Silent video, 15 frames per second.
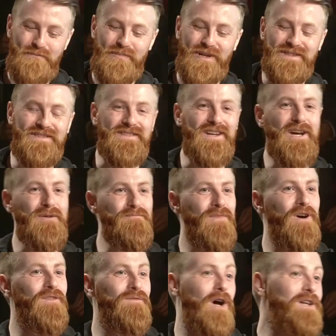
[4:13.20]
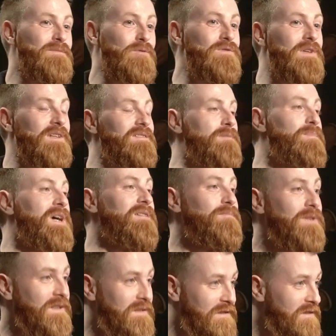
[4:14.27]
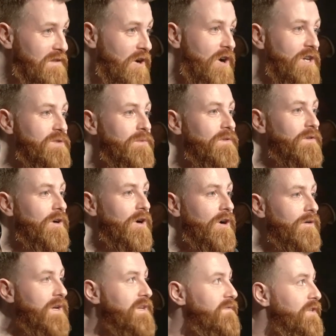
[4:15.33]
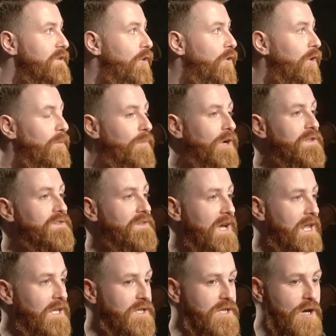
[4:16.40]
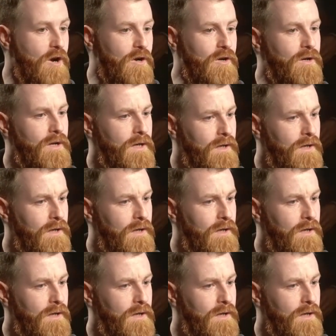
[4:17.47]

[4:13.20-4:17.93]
But um, I suppose that's the best place to start with our, our evening all about Ella Young.